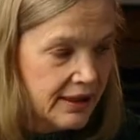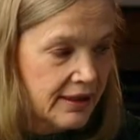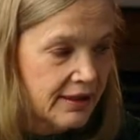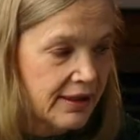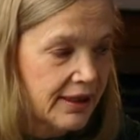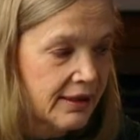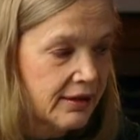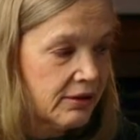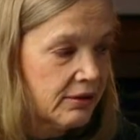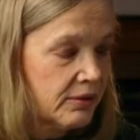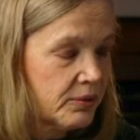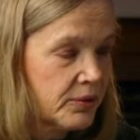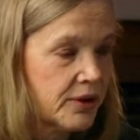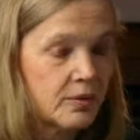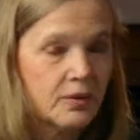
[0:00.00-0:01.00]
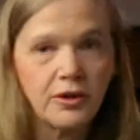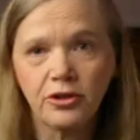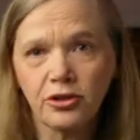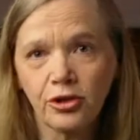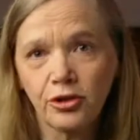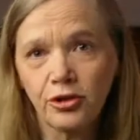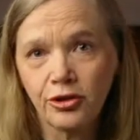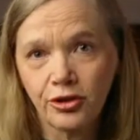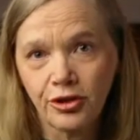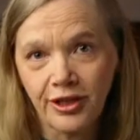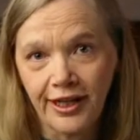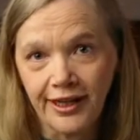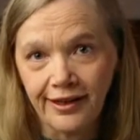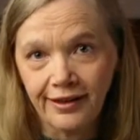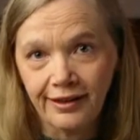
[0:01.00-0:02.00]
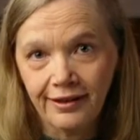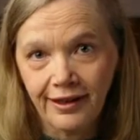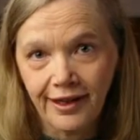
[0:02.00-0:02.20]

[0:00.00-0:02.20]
And now what I want to do today,